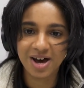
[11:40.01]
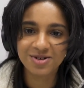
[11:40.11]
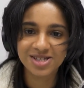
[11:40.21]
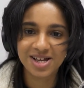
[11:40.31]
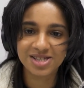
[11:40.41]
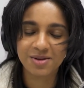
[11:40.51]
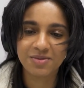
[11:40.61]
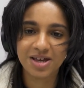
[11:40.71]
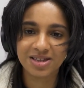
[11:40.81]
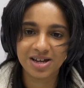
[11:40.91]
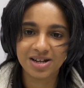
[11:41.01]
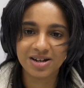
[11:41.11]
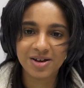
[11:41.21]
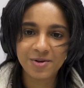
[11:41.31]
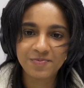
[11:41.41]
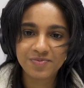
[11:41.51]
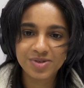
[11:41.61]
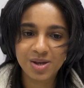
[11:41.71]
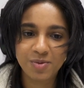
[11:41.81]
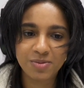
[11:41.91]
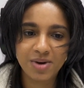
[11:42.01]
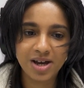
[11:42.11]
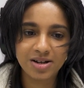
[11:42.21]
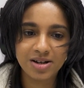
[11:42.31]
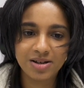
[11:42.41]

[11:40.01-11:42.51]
how is that something that someone might